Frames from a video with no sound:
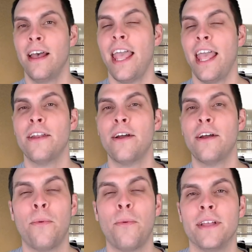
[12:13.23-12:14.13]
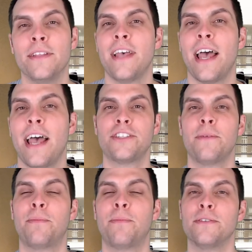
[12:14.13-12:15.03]
And other ones actually
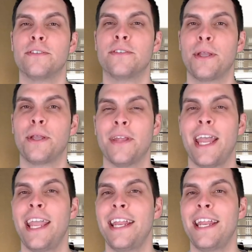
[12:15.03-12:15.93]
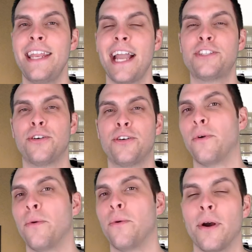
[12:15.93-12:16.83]
produce something called a nectar
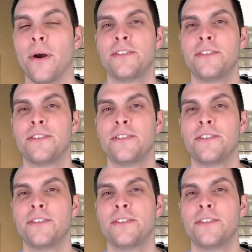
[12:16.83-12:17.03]
reward.